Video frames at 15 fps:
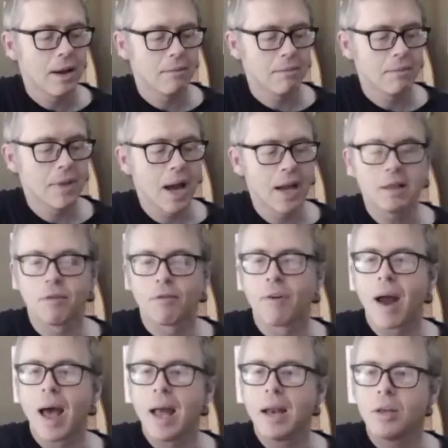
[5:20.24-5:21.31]
9th
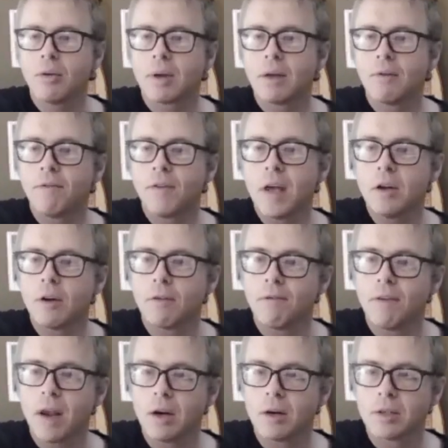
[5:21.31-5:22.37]
fret, you can fit your
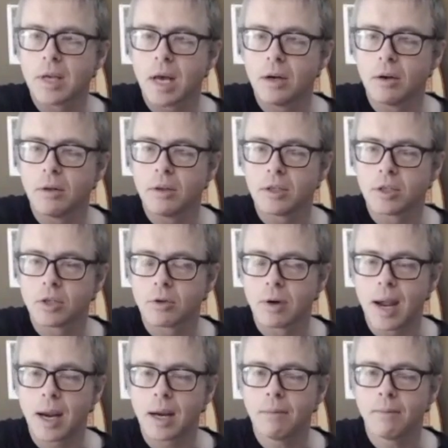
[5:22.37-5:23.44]
fingers under the
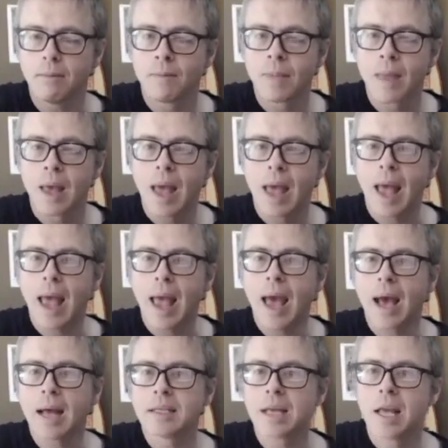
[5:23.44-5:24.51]
string.
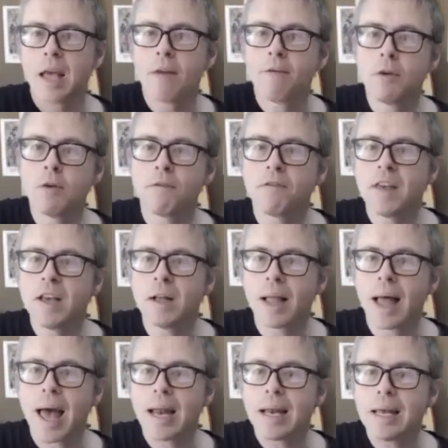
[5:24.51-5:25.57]
And if you
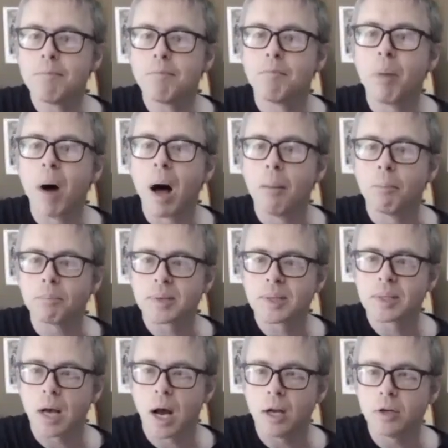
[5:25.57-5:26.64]
feel any
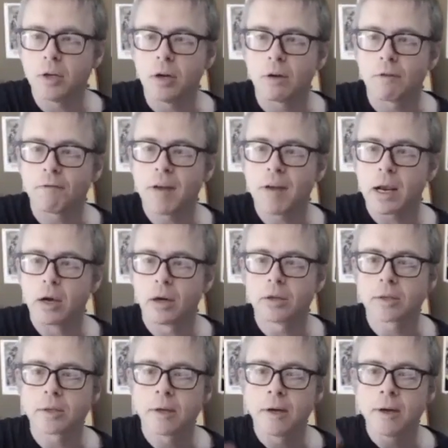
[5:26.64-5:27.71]
bumps under your
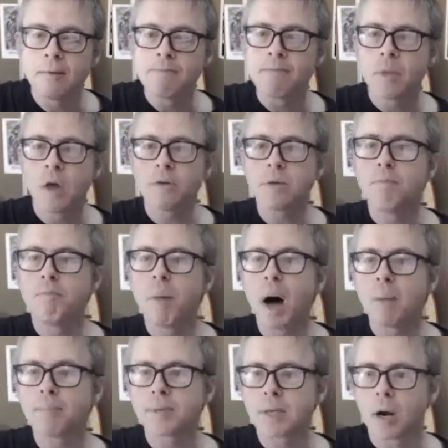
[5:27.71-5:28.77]
fingers, those
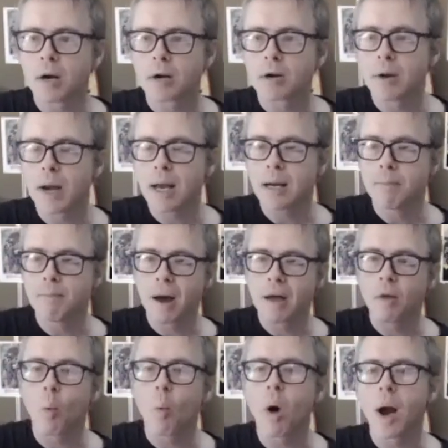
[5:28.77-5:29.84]
bumps are created by
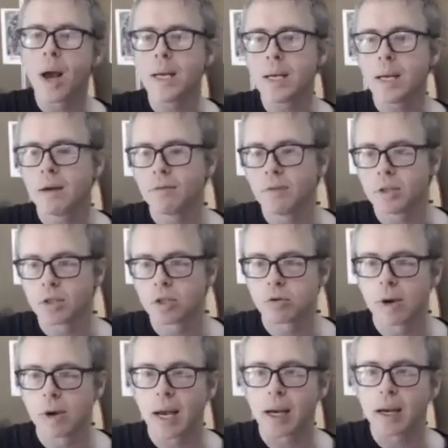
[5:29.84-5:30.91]
the winding of the
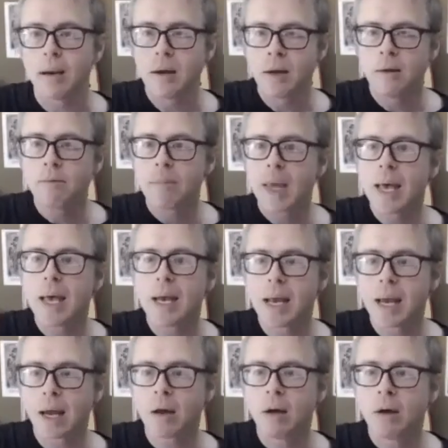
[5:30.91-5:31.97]
string
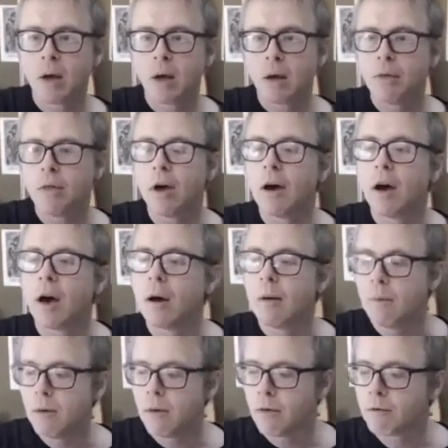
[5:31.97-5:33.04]
hitting the
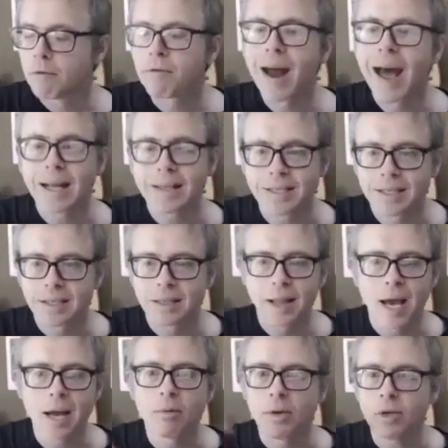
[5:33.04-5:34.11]
frets,
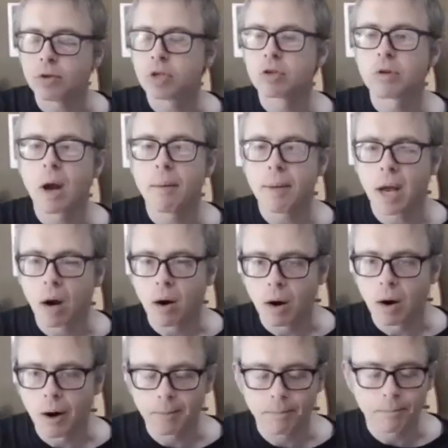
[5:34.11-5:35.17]
like when you strum it
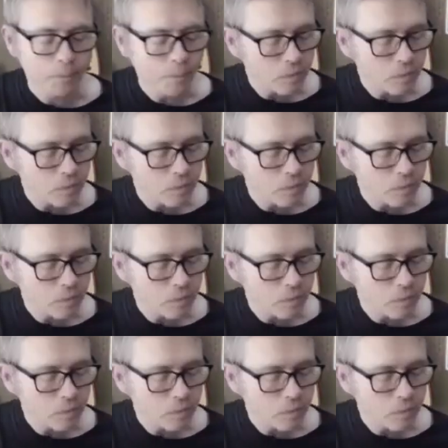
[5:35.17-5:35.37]
hard